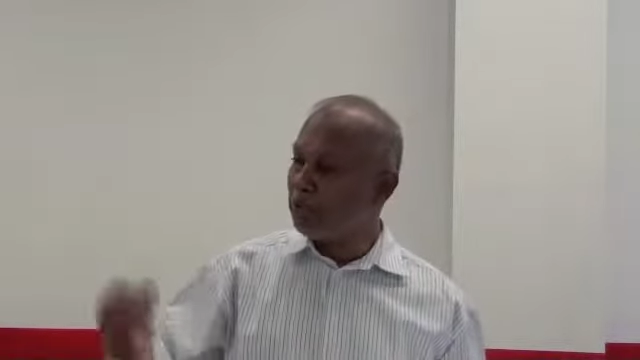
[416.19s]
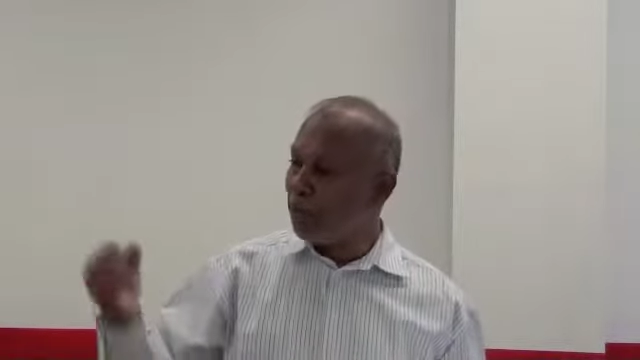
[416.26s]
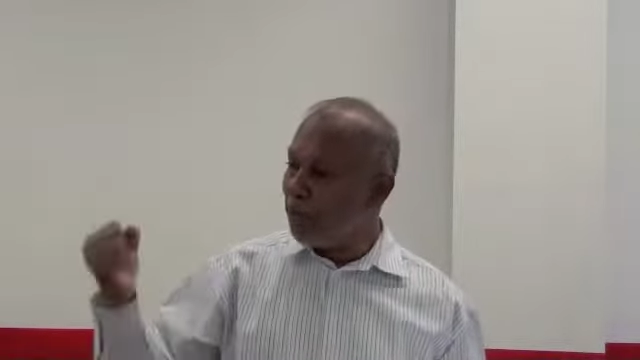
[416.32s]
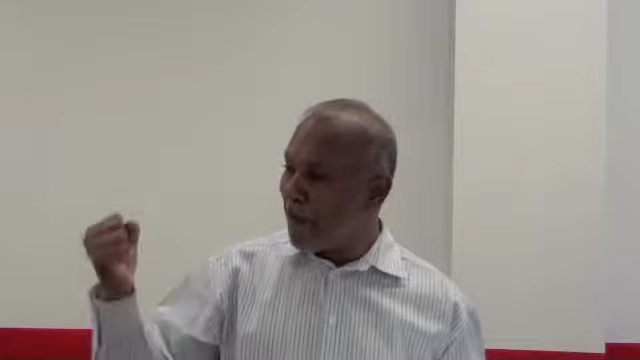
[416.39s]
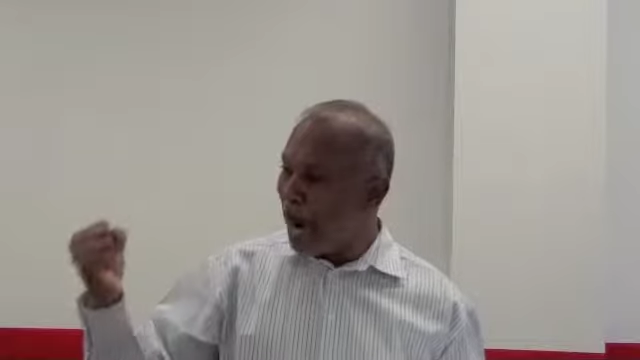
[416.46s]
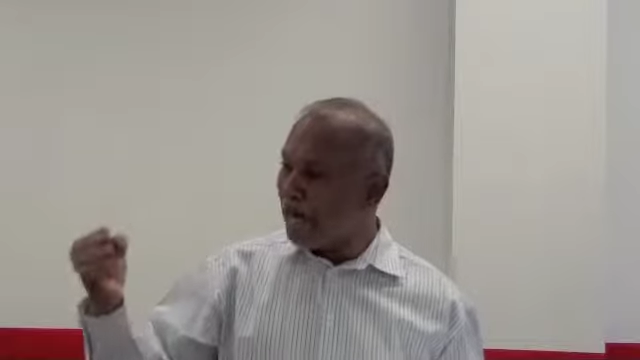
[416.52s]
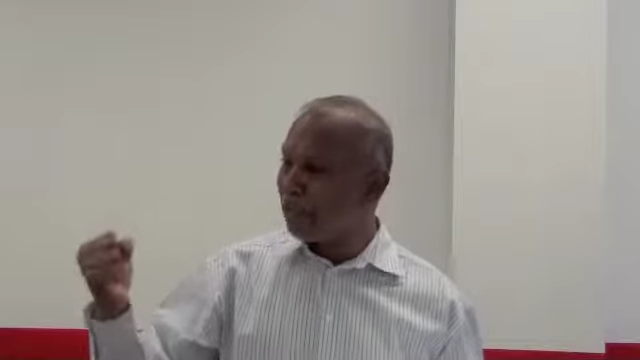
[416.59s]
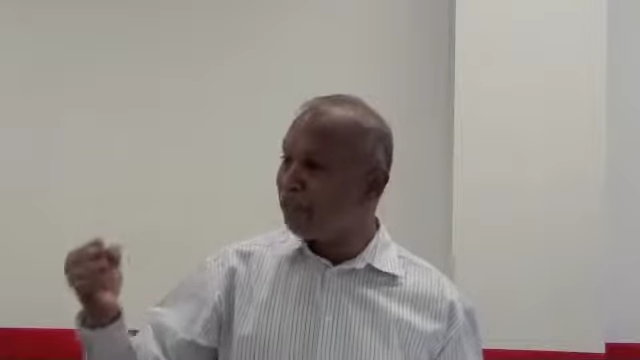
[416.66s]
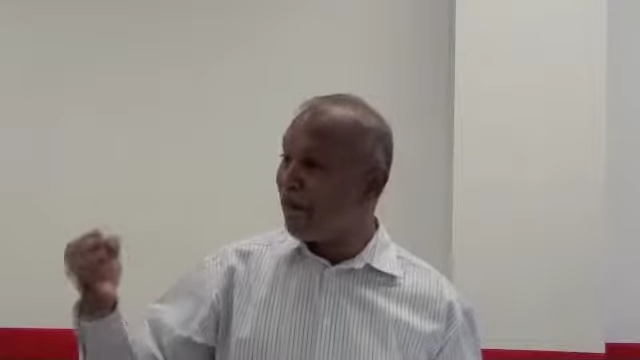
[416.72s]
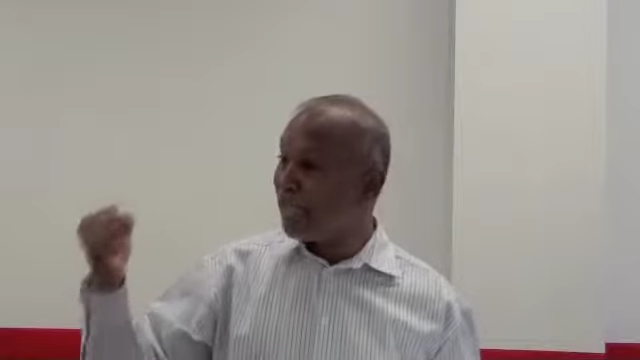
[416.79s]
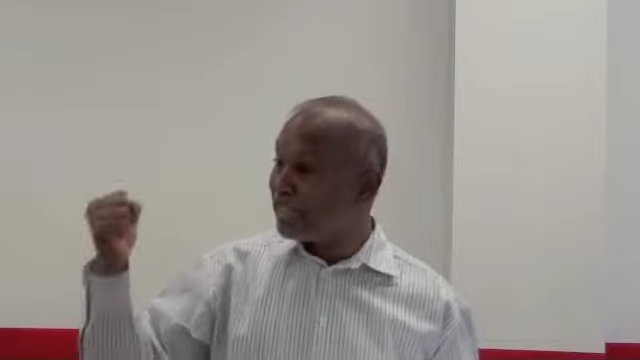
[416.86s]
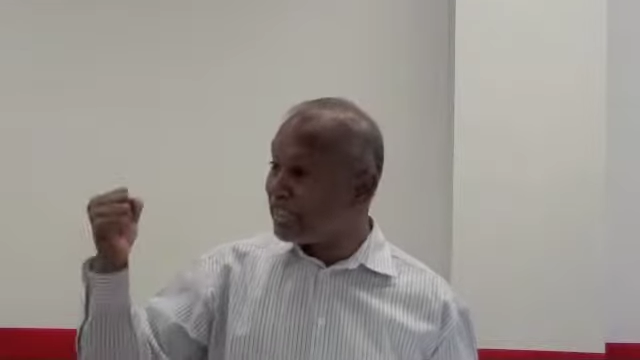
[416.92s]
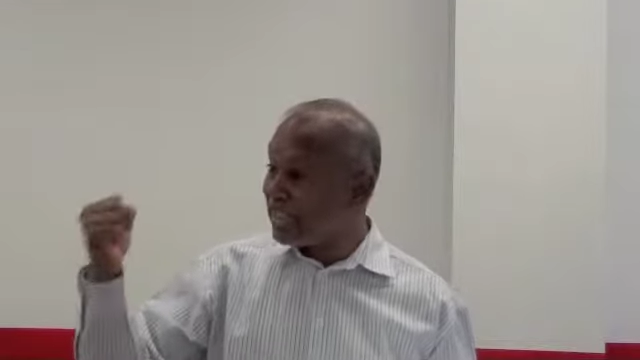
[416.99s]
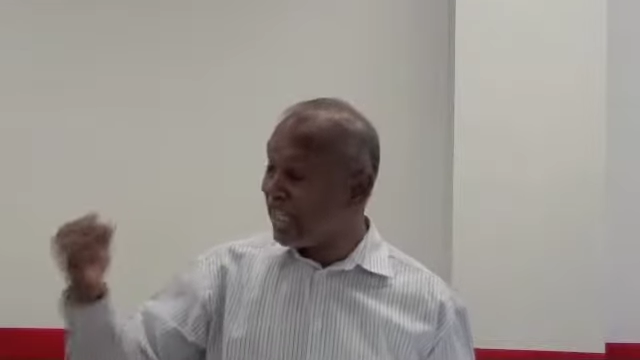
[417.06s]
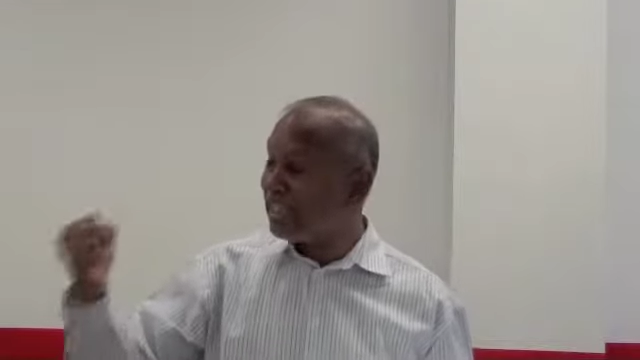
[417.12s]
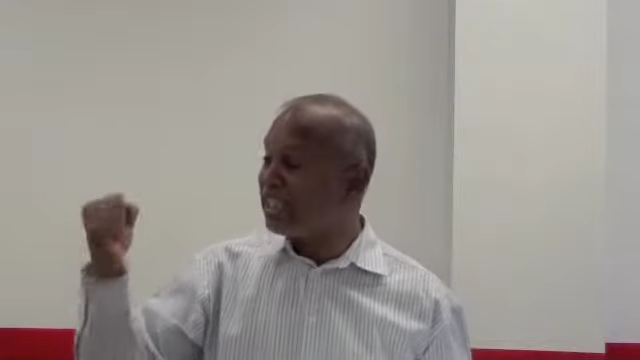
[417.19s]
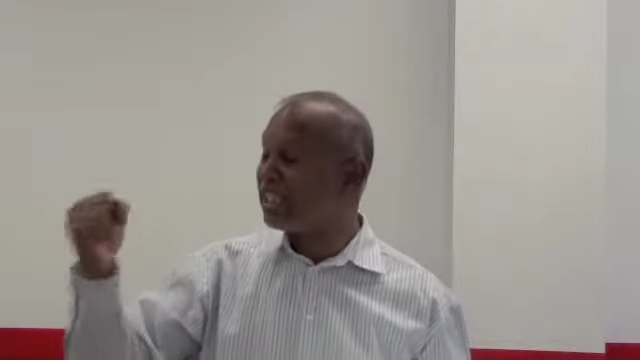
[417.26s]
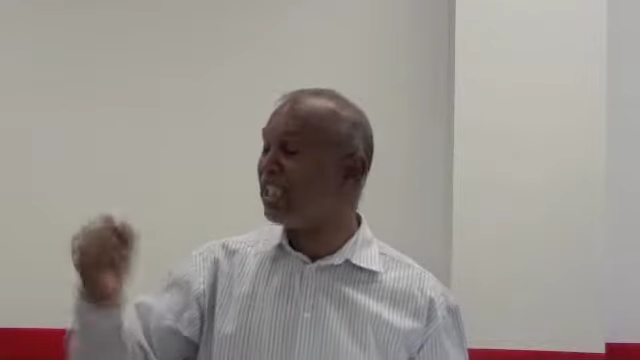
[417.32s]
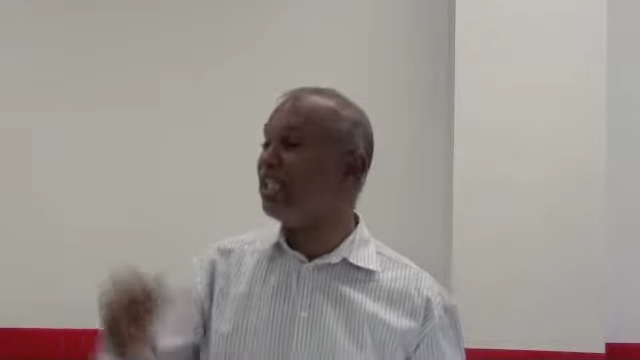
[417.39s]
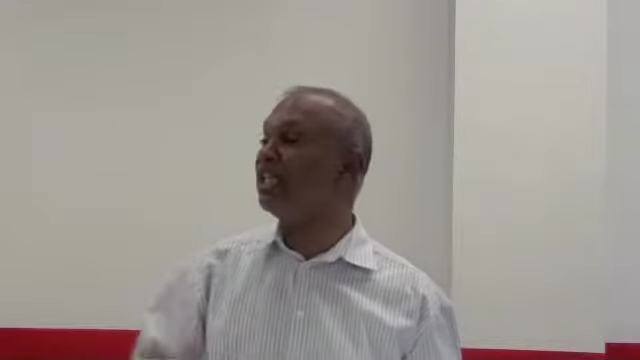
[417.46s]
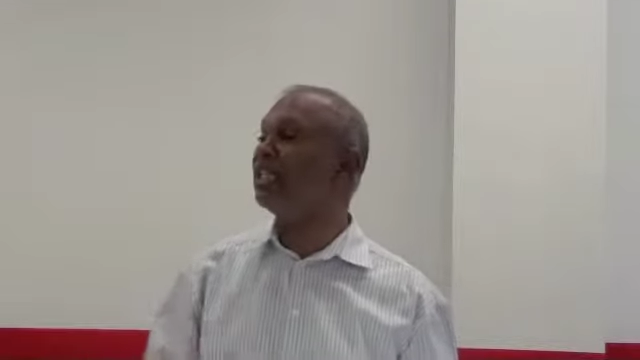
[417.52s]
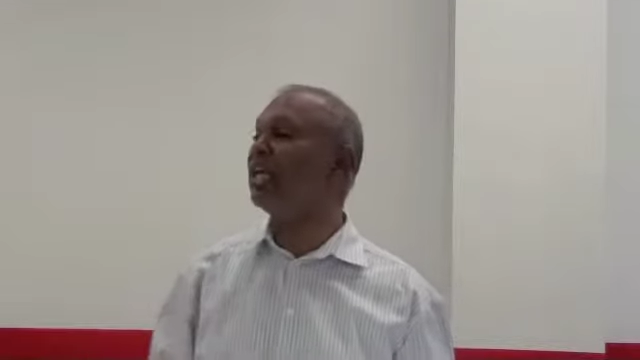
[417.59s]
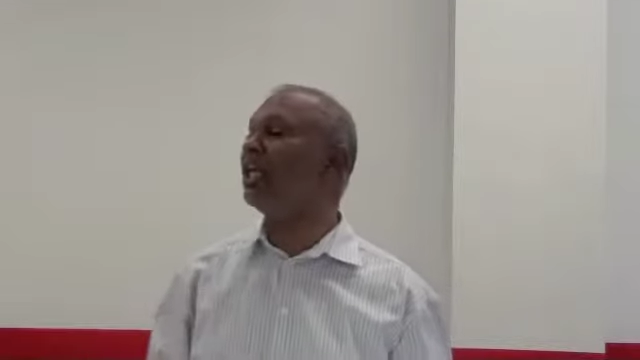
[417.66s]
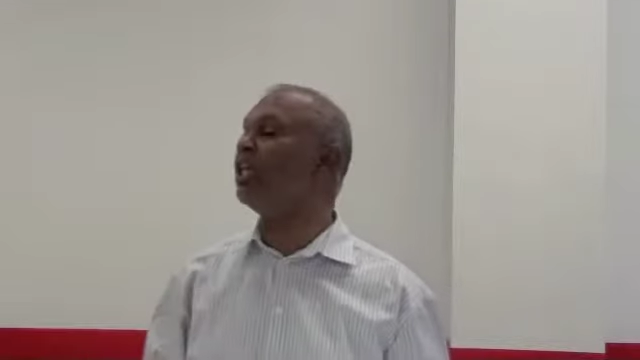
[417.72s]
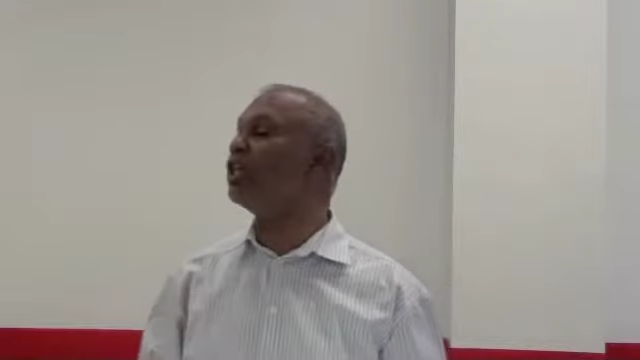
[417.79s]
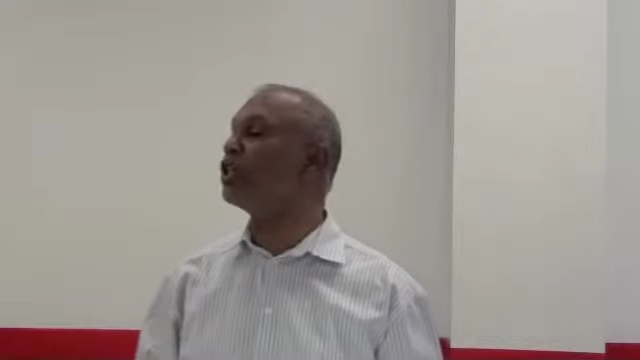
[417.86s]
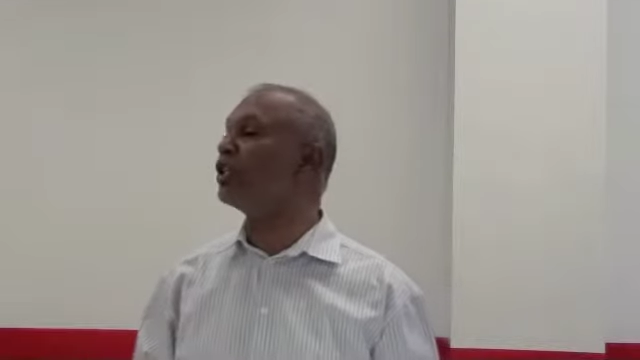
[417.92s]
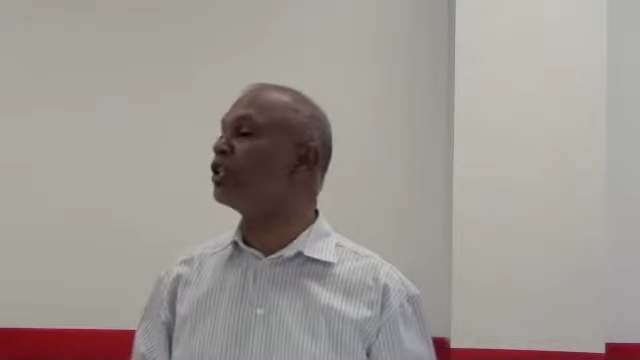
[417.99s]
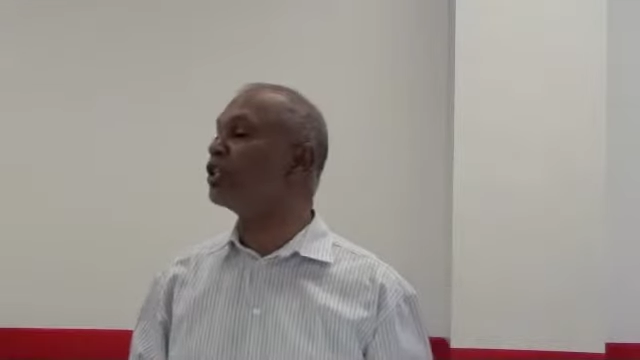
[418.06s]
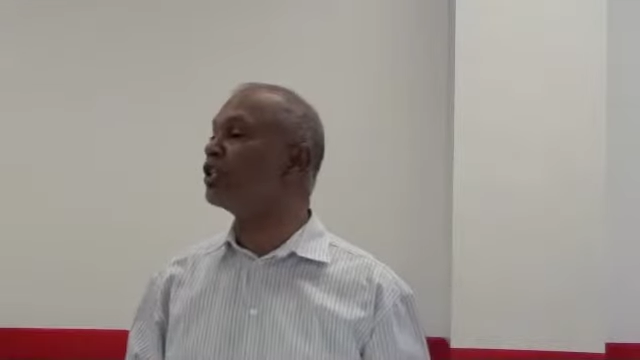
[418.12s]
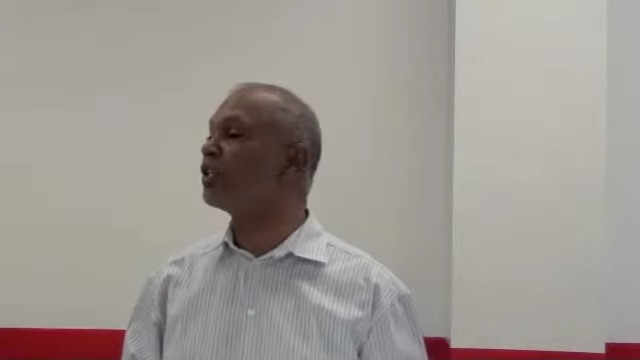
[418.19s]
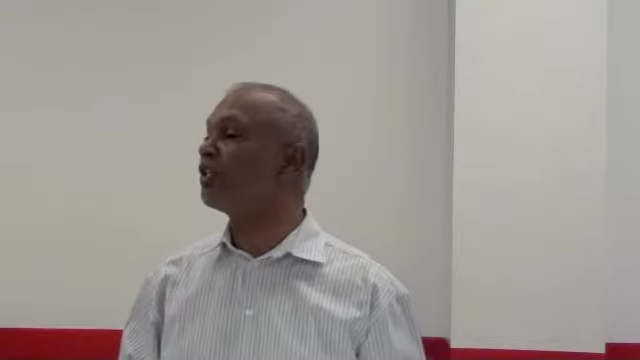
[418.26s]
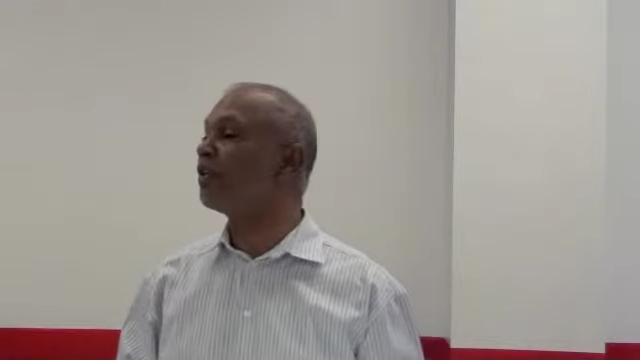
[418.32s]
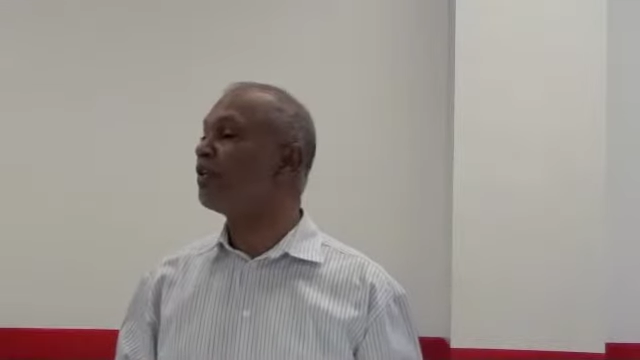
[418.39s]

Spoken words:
is backed by sense and intelligence.